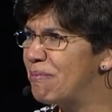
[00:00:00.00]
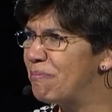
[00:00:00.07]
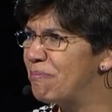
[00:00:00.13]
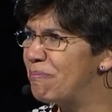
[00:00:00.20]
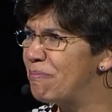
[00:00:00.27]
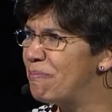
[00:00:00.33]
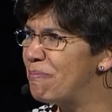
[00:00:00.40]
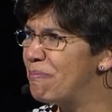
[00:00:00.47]

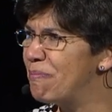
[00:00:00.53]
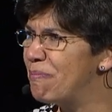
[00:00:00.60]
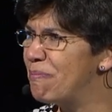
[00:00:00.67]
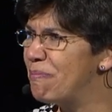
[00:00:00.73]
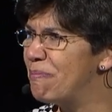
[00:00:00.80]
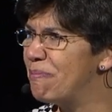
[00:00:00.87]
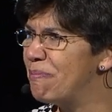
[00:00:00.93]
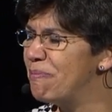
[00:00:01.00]

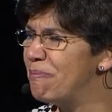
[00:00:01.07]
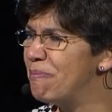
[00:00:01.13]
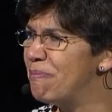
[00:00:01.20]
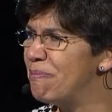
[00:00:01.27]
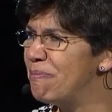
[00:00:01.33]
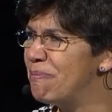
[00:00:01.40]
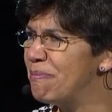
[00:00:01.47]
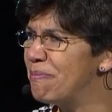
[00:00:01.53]

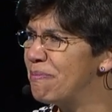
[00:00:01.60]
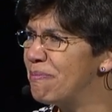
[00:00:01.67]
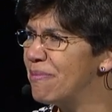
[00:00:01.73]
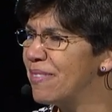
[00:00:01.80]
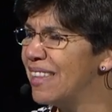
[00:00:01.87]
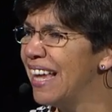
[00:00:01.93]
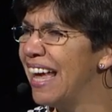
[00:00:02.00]
[no speech]